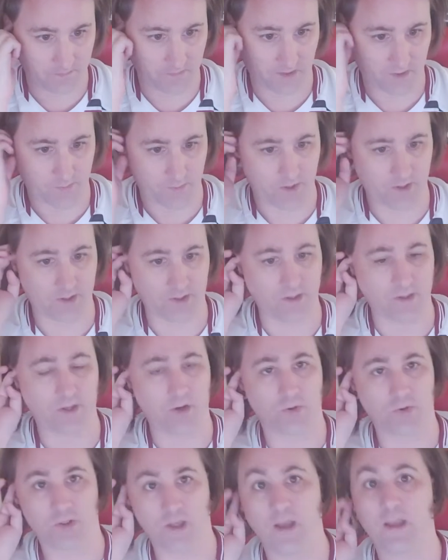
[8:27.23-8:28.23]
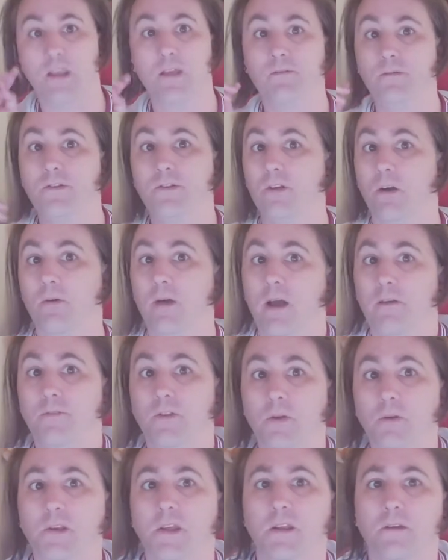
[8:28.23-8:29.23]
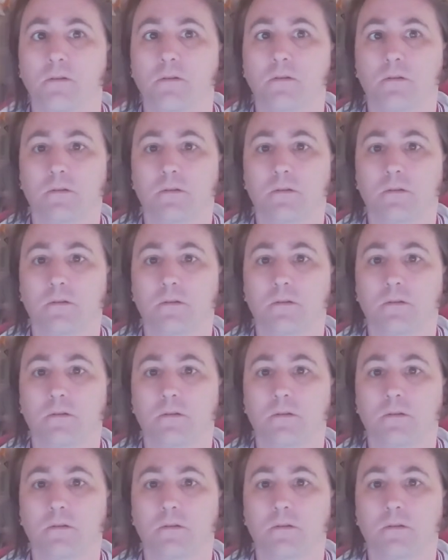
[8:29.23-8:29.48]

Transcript: Especially those that even don't have union.